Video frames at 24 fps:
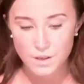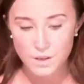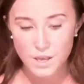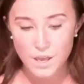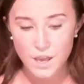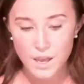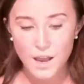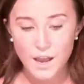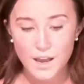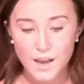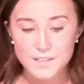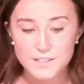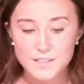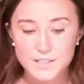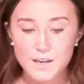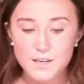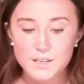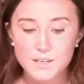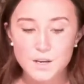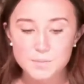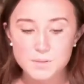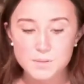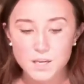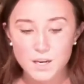I
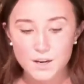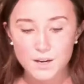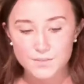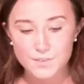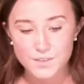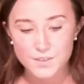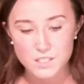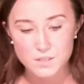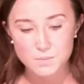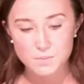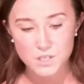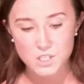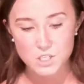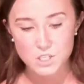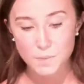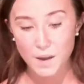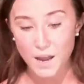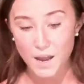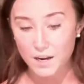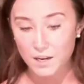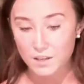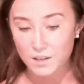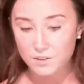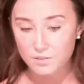signed up to give this speech
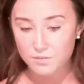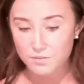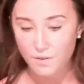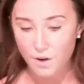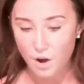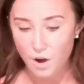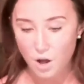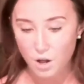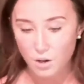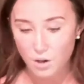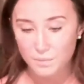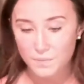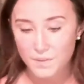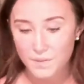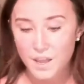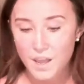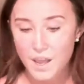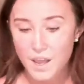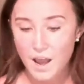back in the fall